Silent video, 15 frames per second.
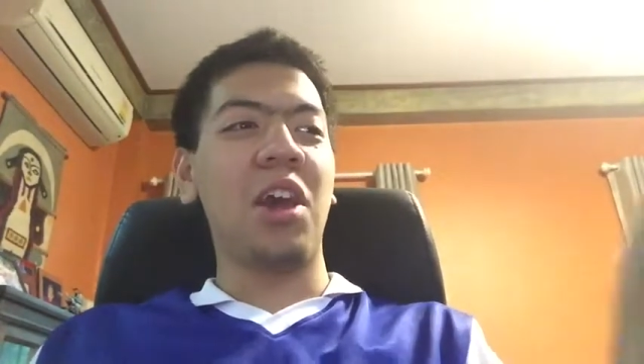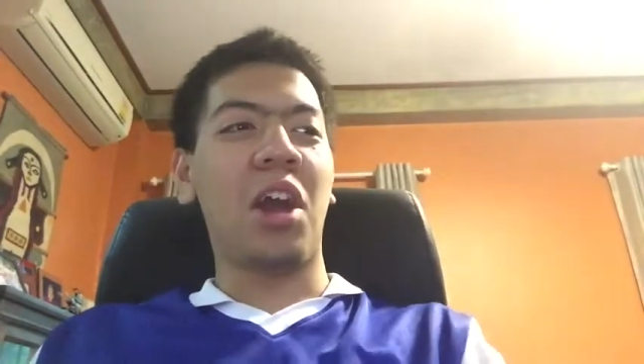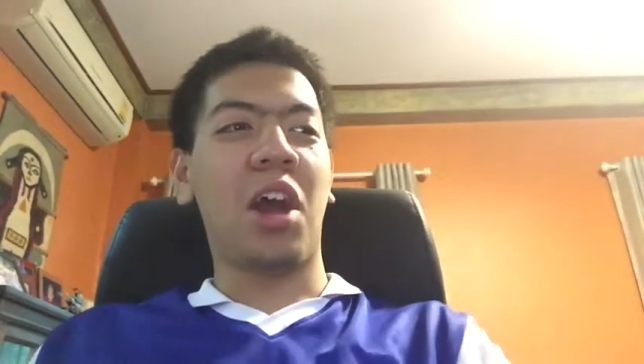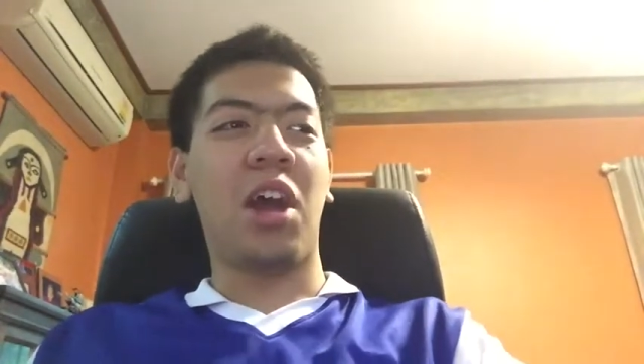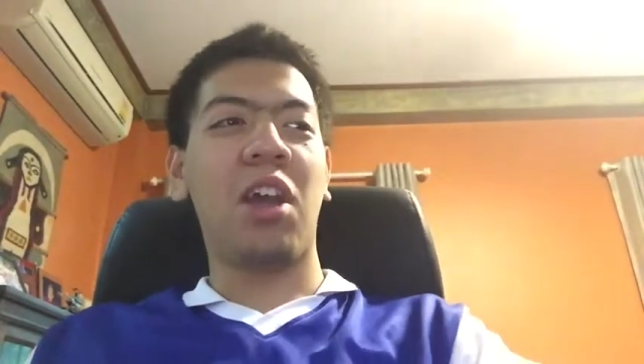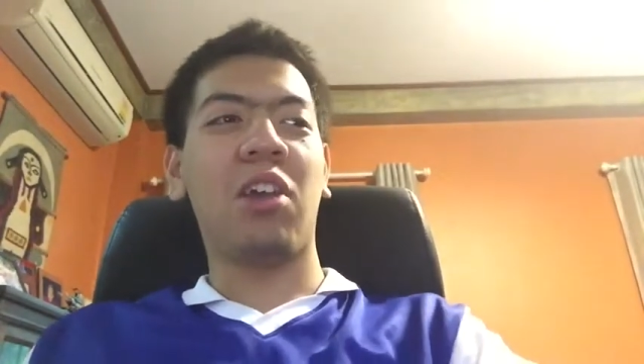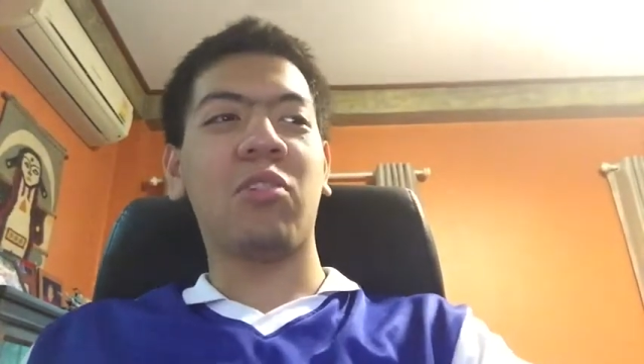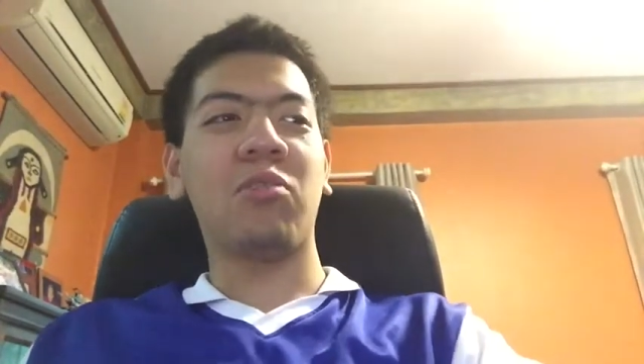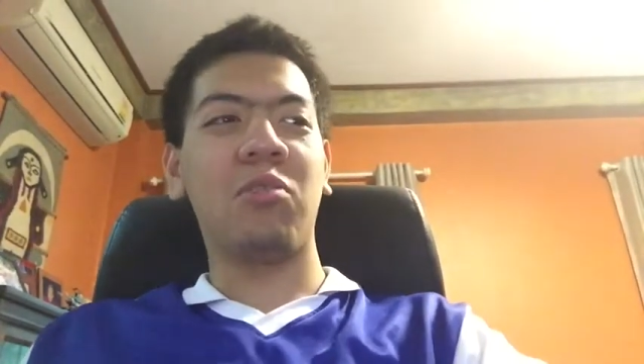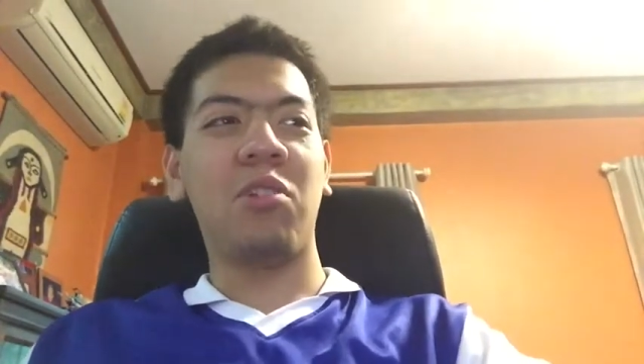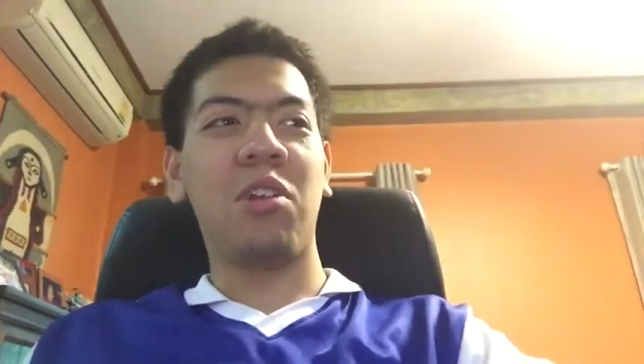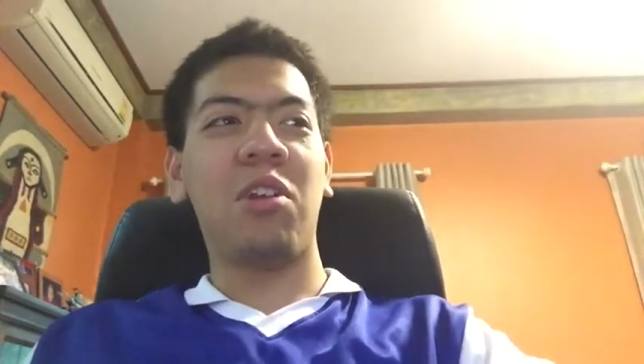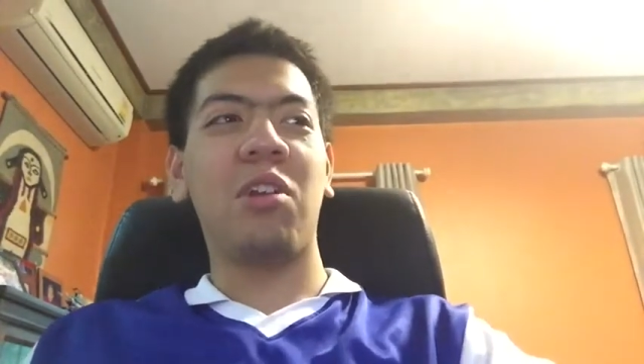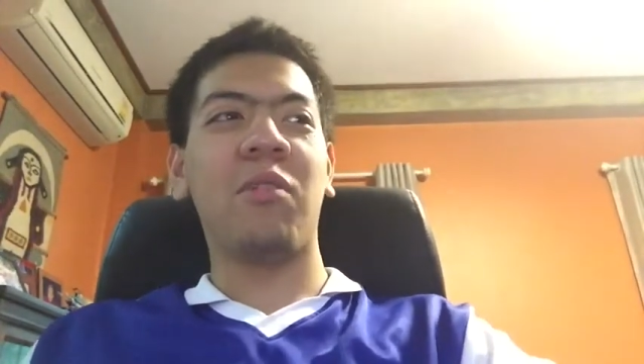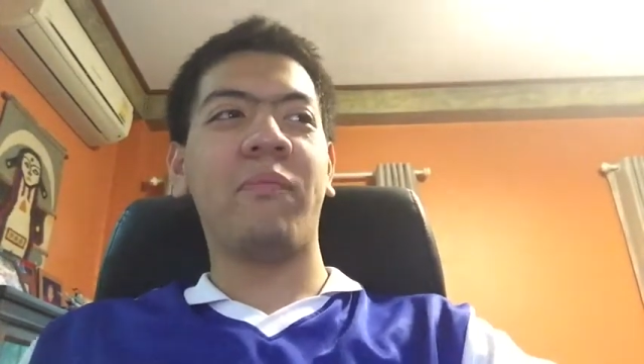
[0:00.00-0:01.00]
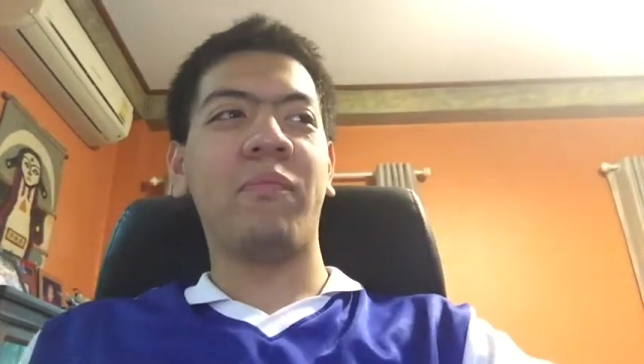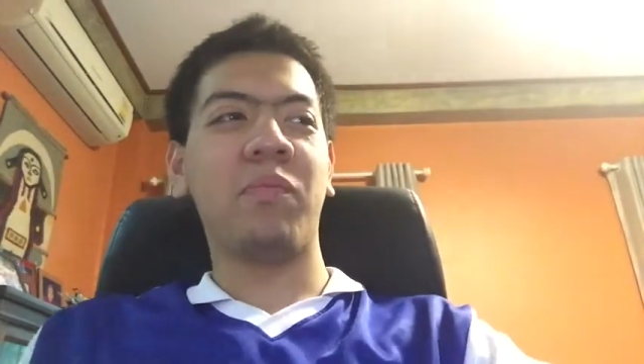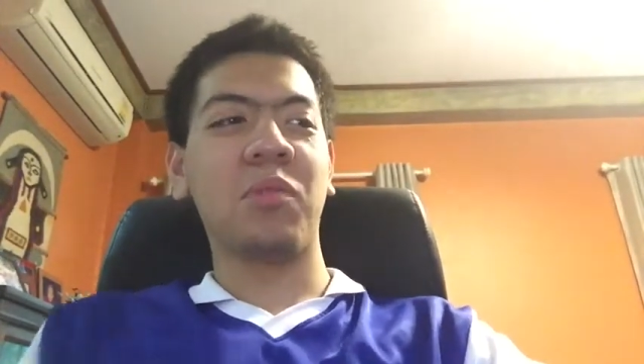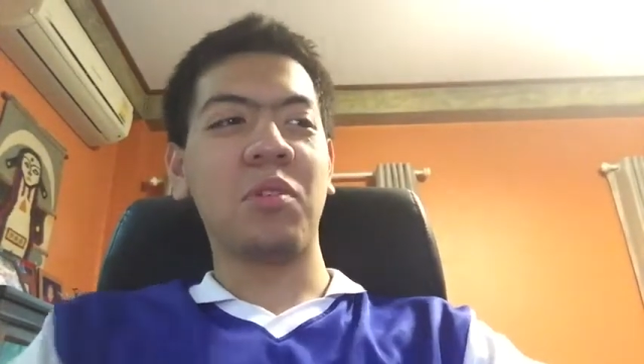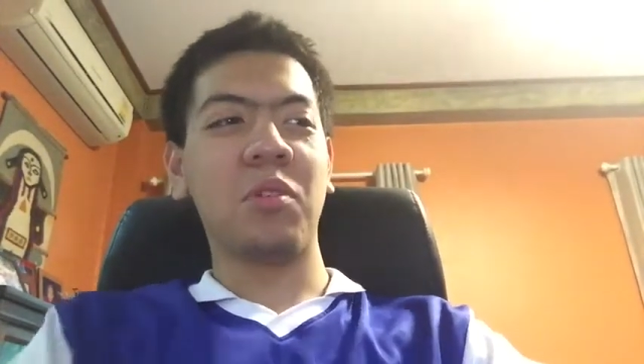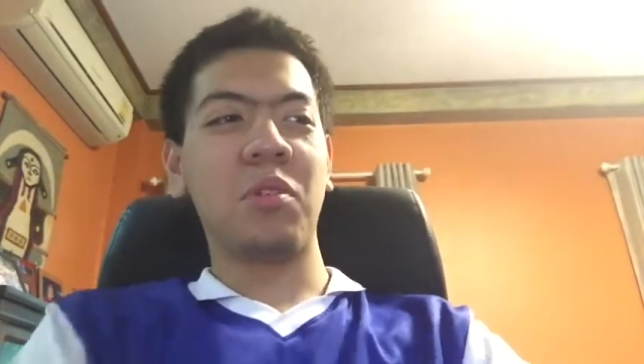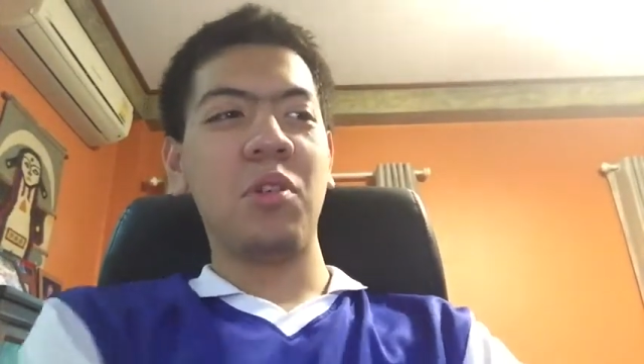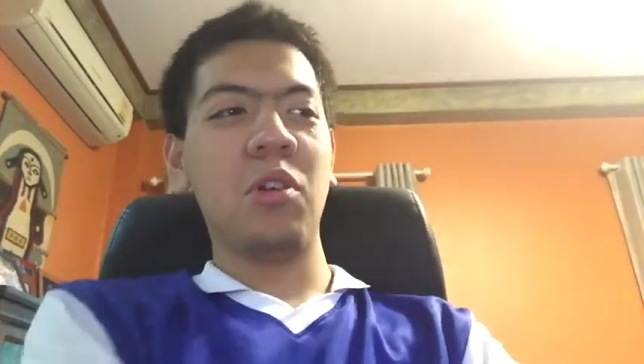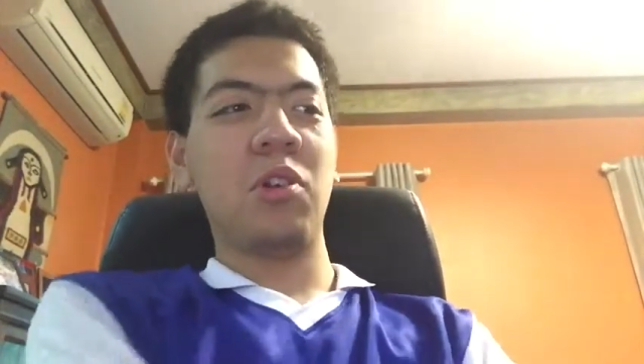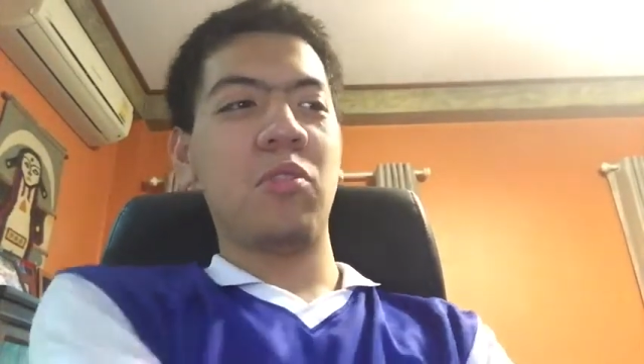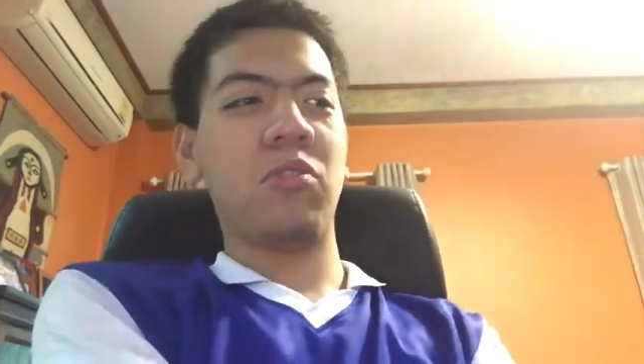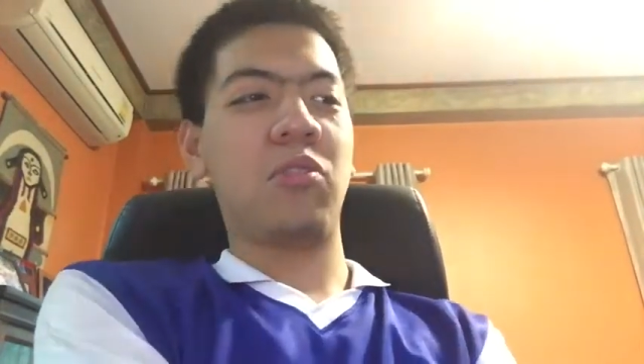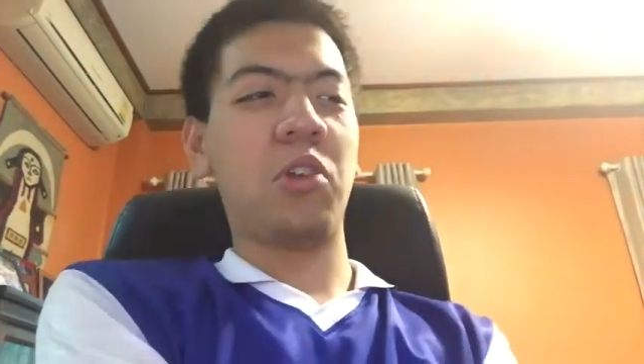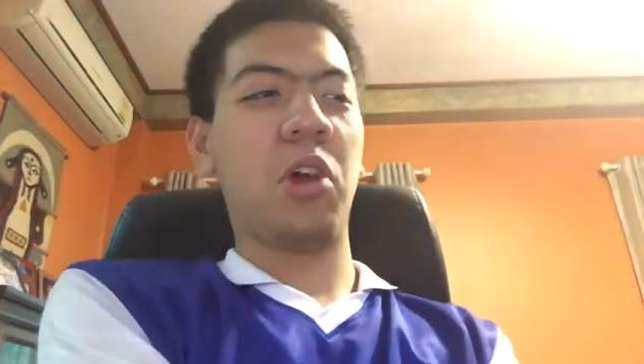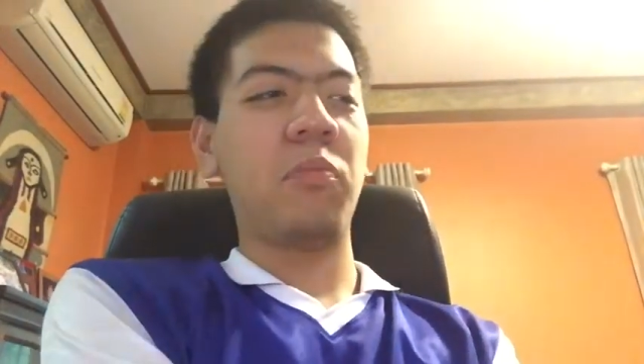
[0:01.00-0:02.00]
I actually
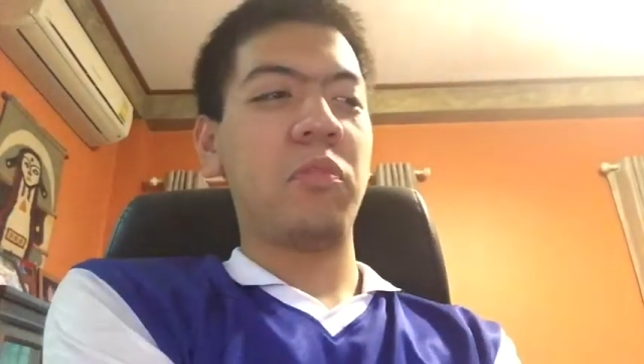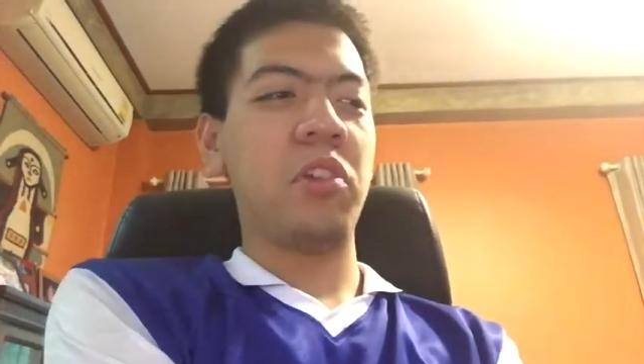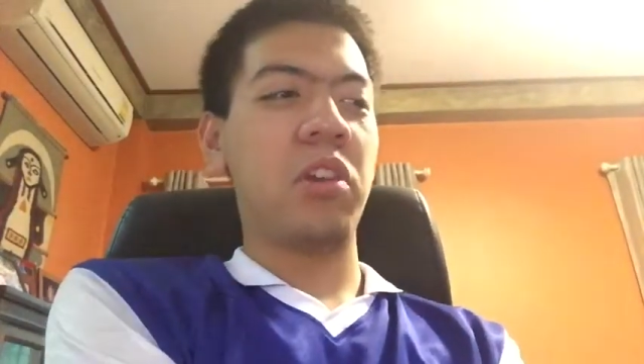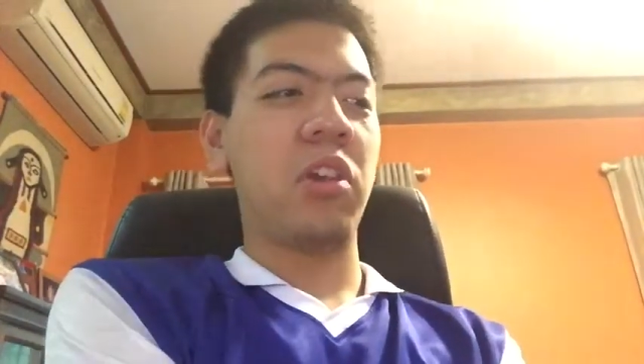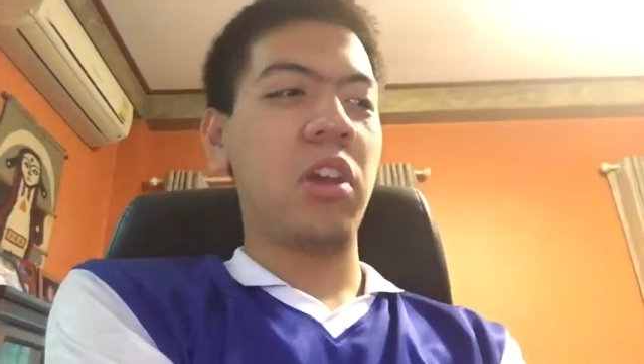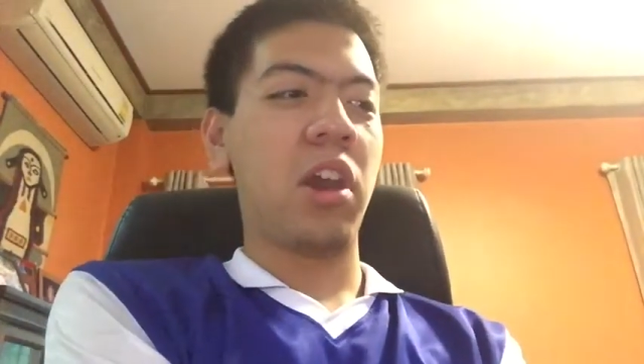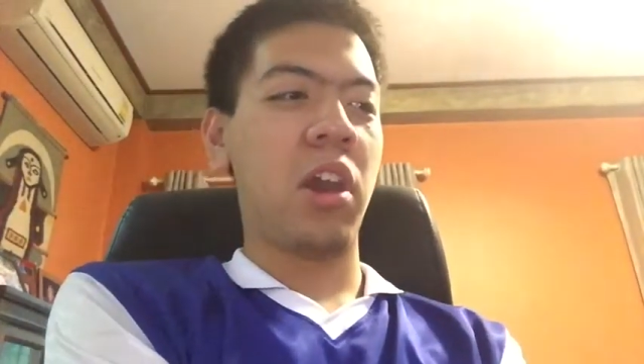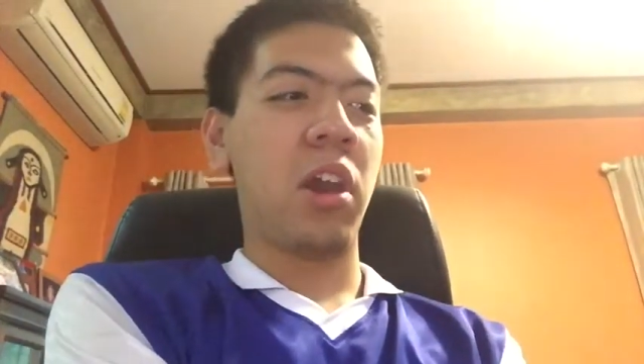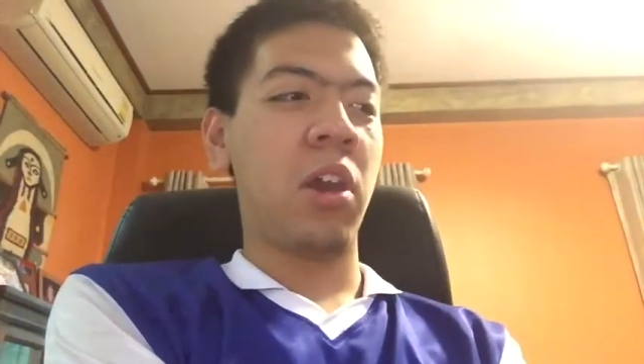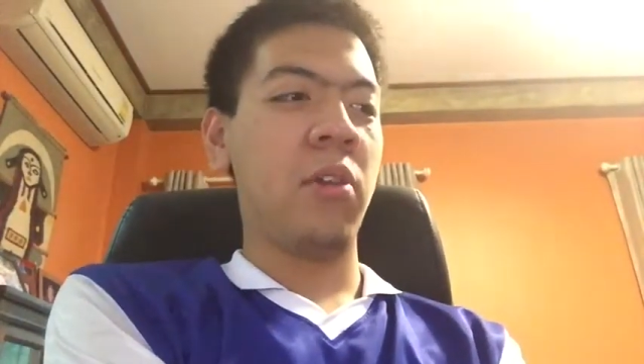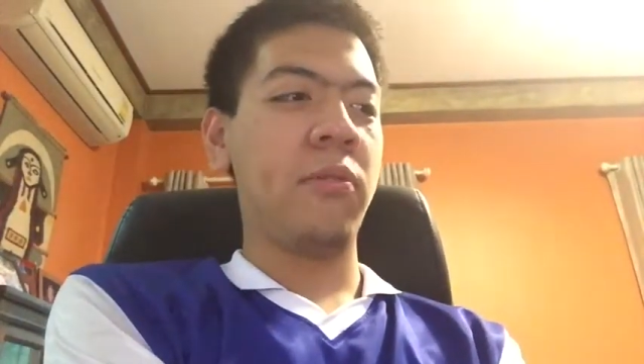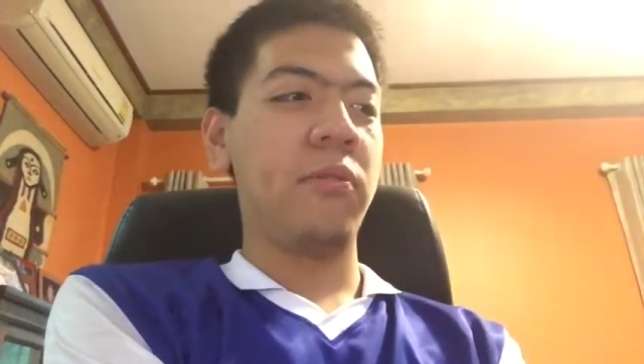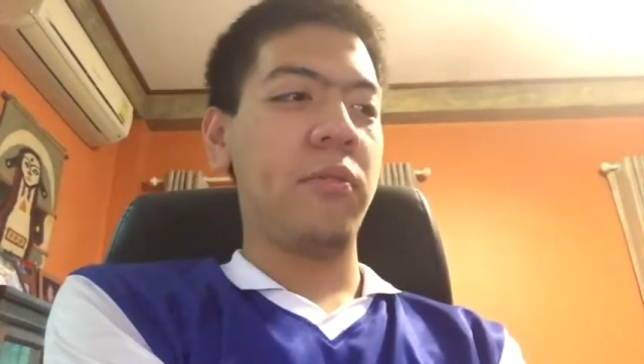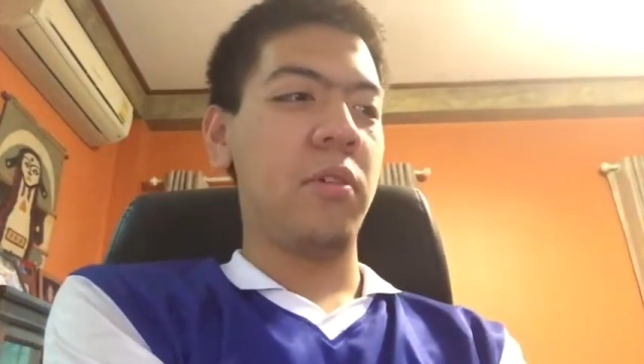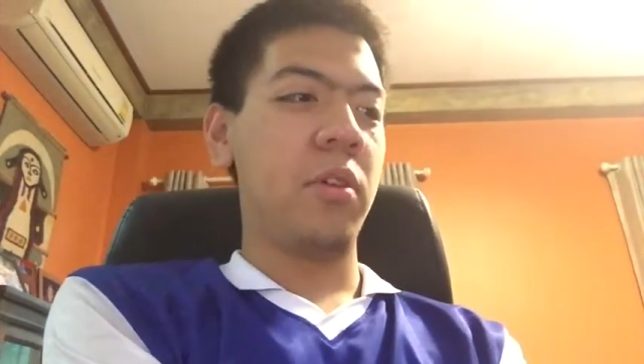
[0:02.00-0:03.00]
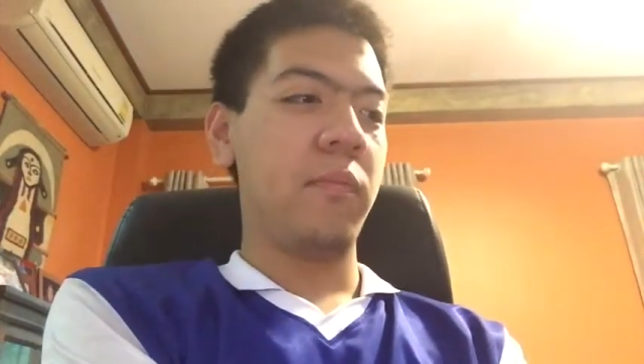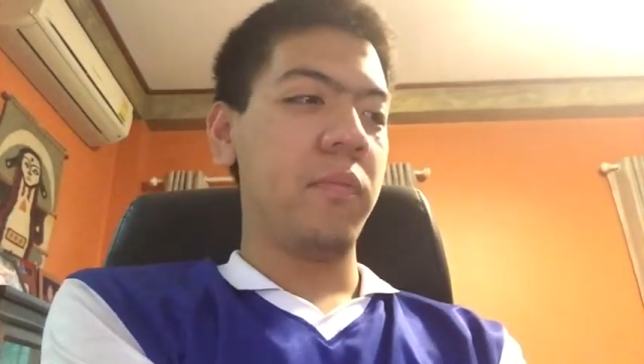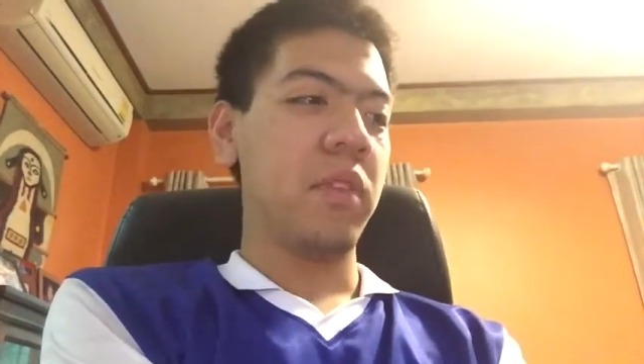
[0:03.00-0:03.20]
something have